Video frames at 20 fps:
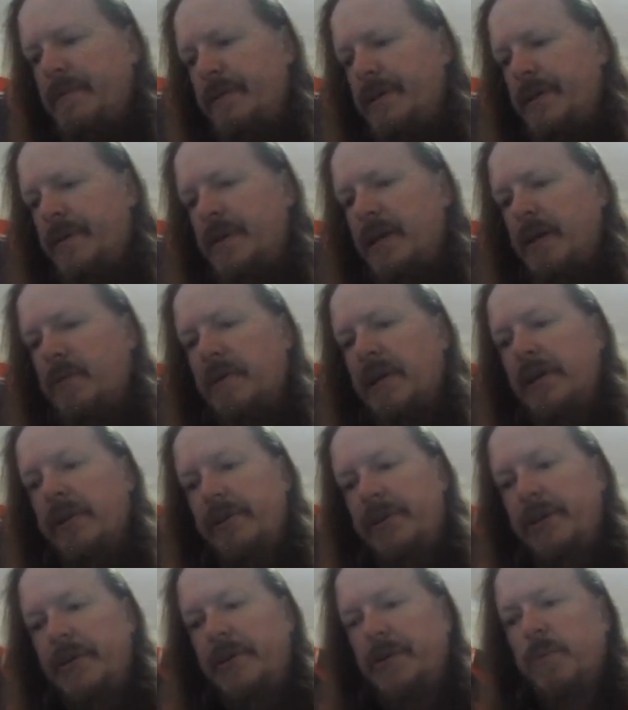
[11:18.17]
And there we
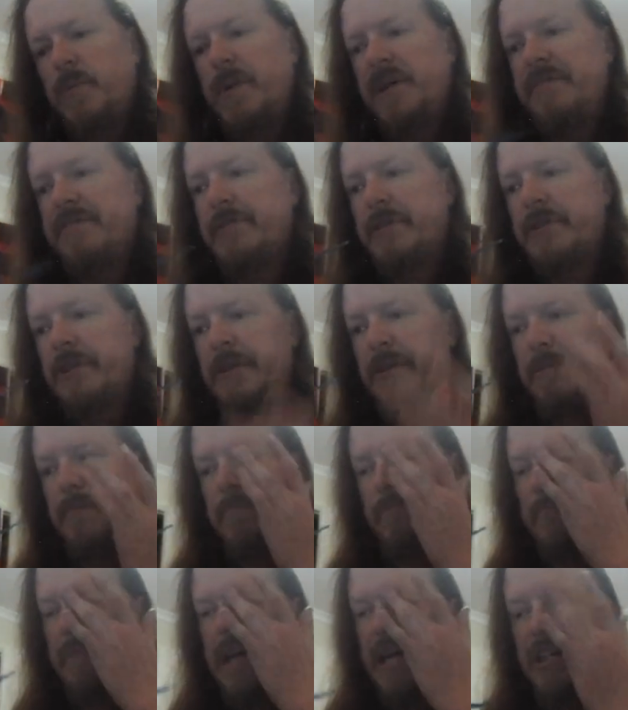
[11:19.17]
go. We've got
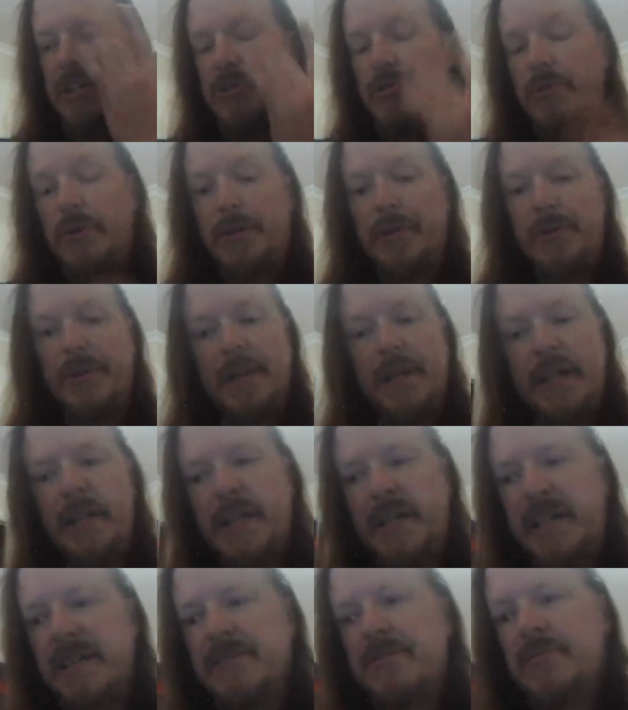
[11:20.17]
Megatron in
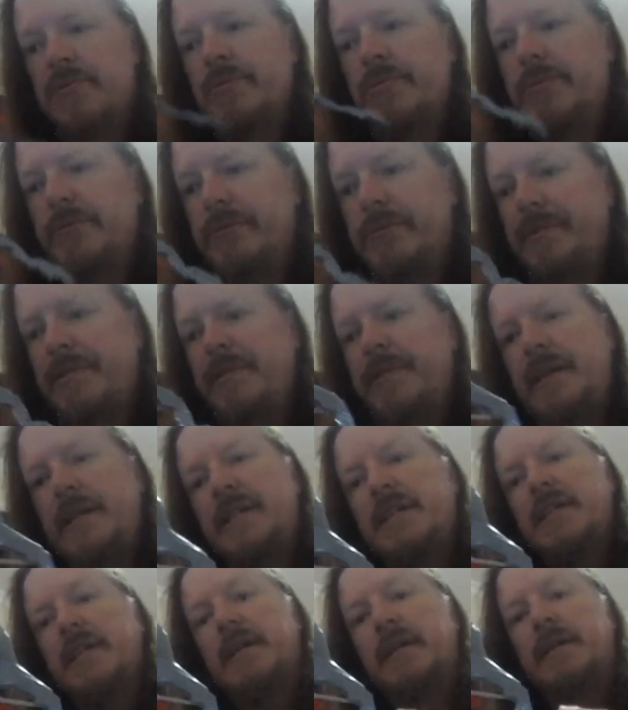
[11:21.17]
his
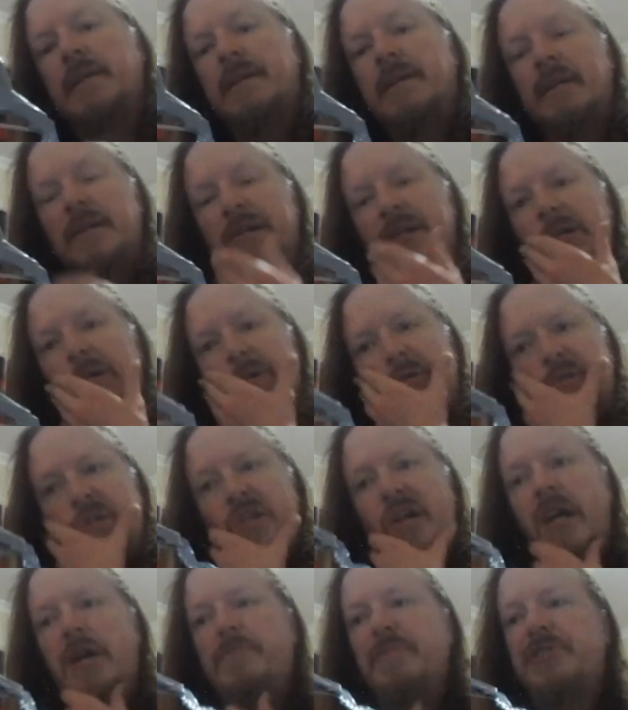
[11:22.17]
authentic
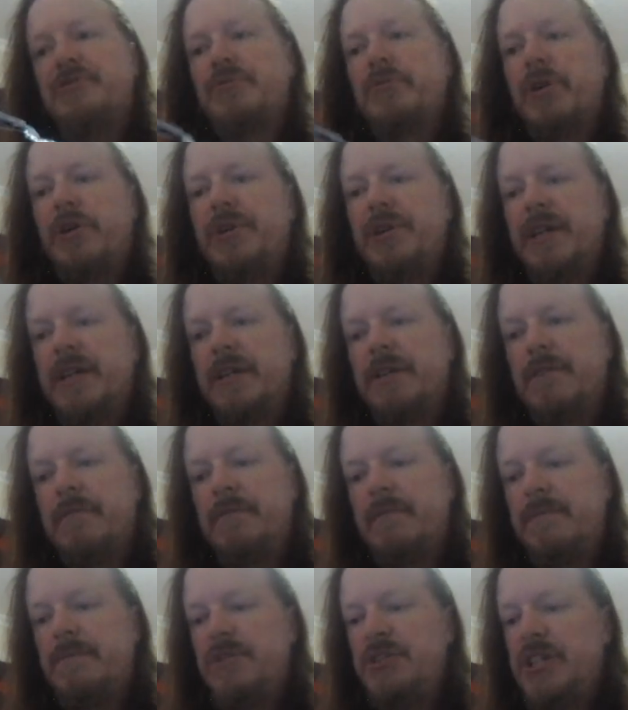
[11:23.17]
Cybertronian
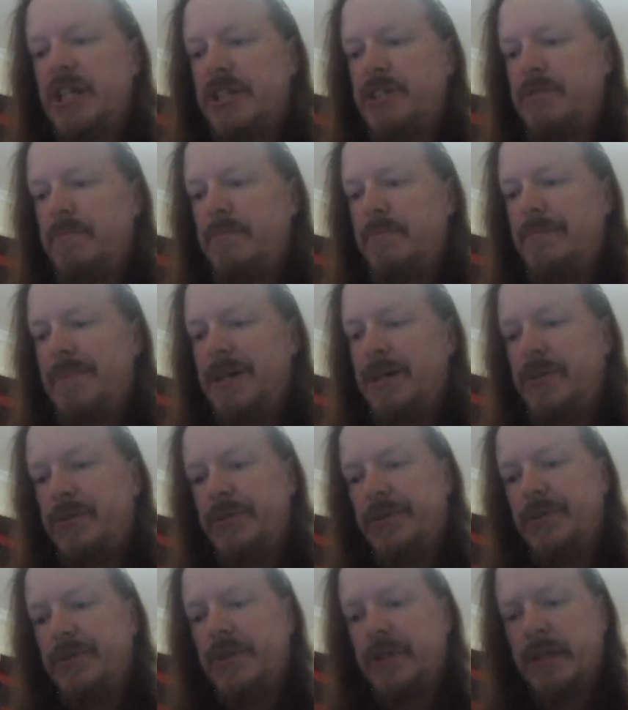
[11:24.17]
jet
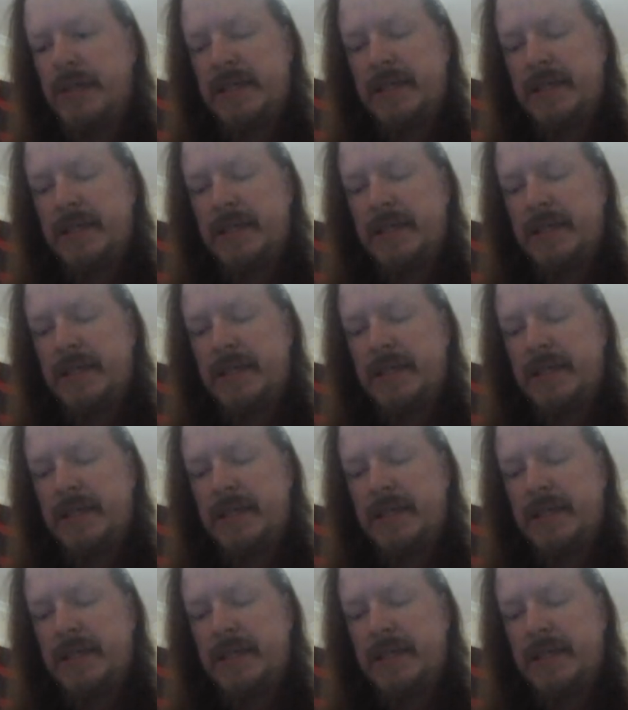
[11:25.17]
mode.